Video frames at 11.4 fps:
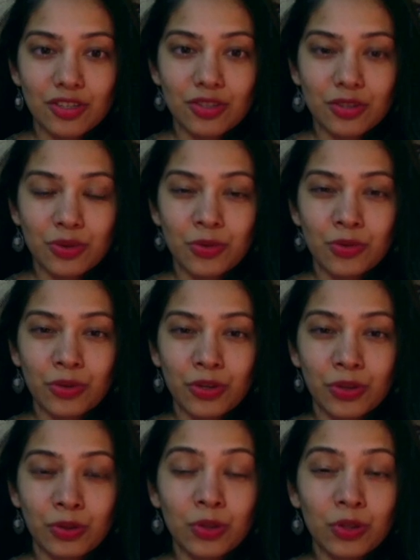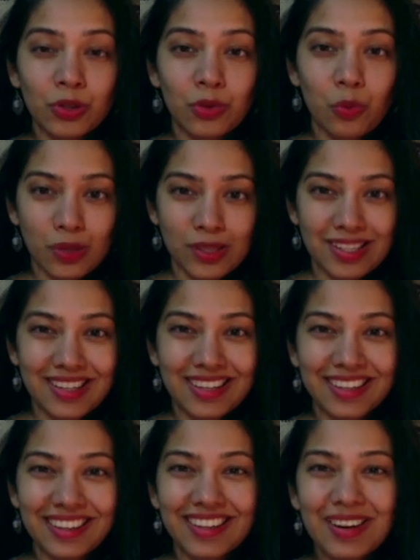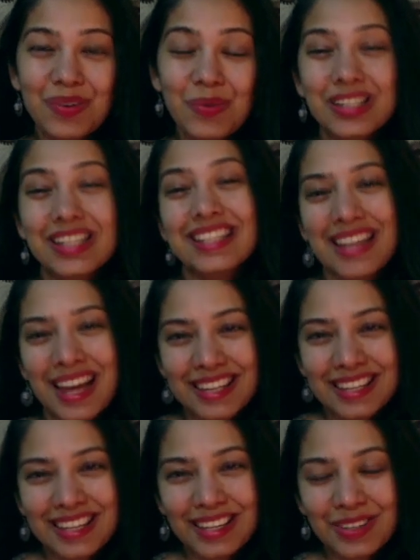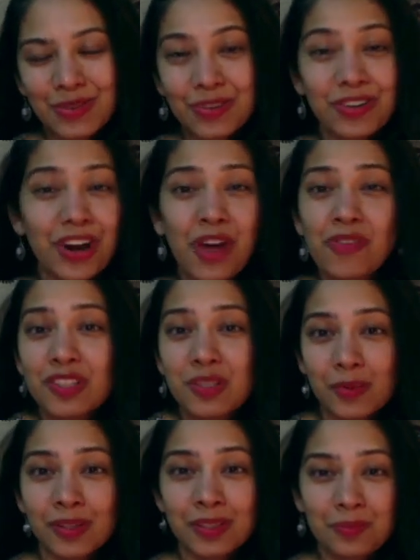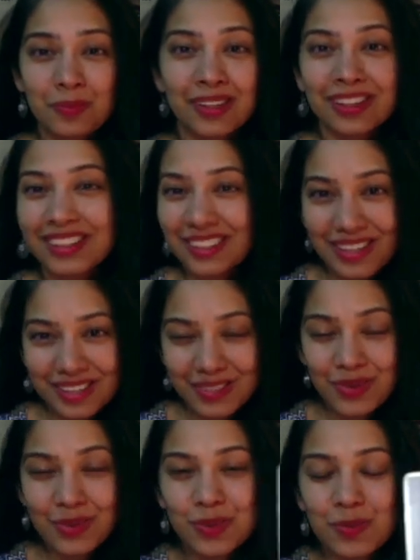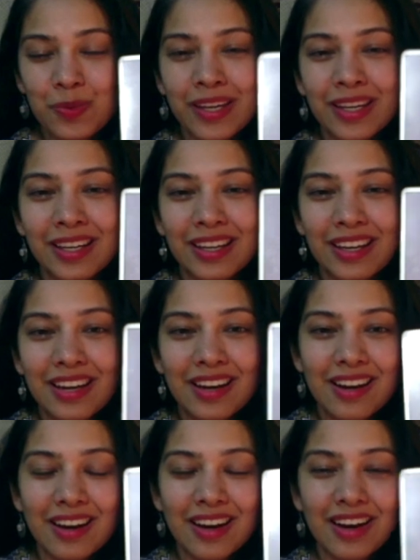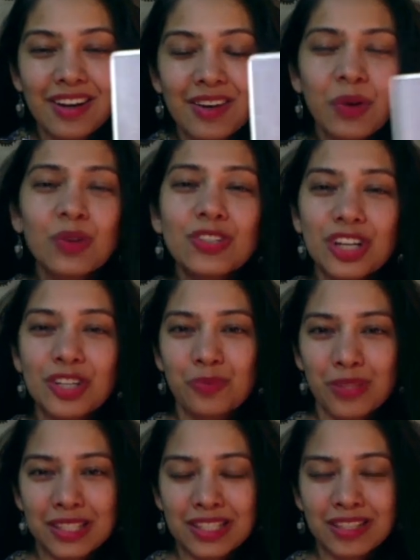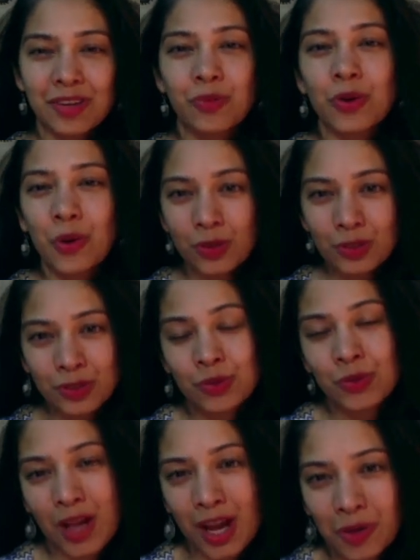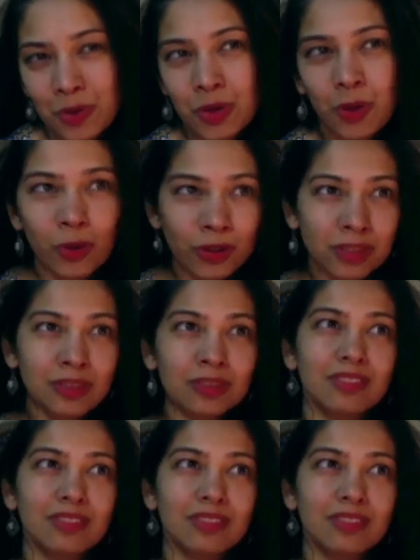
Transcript: to, look what's what's standing. Don't cry with spilled milk, so to speak. No judgments here. We all do that. We all